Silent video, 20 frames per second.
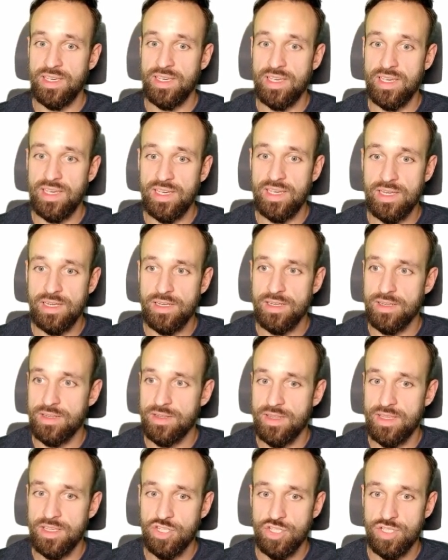And
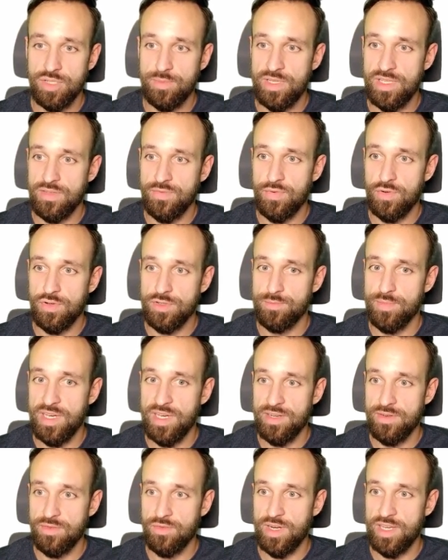this should be the first
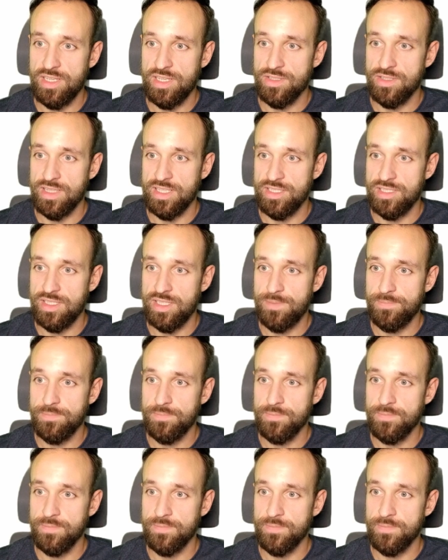button, right? So let's see.